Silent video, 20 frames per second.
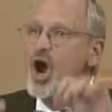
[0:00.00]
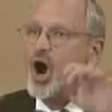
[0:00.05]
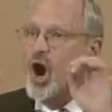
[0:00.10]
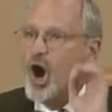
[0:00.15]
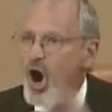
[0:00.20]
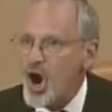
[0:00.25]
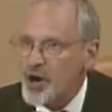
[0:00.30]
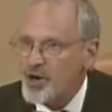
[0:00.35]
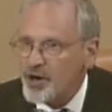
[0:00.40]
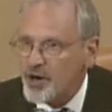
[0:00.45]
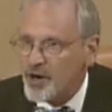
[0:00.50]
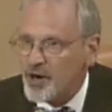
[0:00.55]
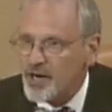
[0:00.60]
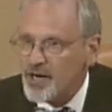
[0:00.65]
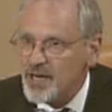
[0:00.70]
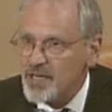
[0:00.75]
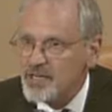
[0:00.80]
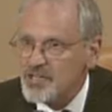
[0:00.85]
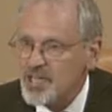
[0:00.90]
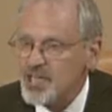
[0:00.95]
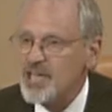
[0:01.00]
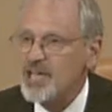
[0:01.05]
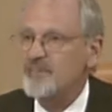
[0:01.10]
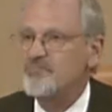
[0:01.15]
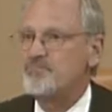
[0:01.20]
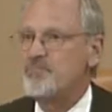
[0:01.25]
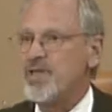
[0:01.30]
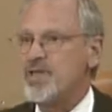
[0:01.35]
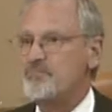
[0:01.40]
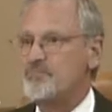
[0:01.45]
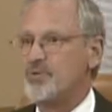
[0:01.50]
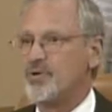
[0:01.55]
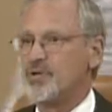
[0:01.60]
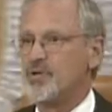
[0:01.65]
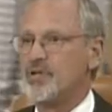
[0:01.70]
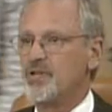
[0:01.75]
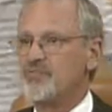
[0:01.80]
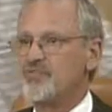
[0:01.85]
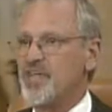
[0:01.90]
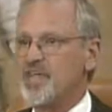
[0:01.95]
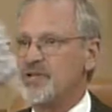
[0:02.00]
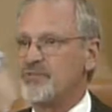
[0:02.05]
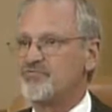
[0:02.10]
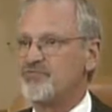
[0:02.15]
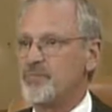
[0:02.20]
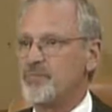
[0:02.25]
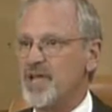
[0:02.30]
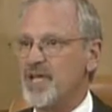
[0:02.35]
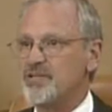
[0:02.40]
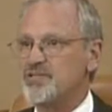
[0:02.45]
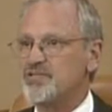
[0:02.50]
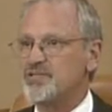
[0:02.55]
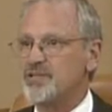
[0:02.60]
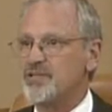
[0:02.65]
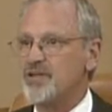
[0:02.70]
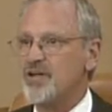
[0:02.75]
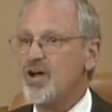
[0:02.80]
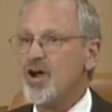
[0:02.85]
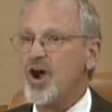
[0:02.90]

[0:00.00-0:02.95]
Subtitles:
harder to give people the information,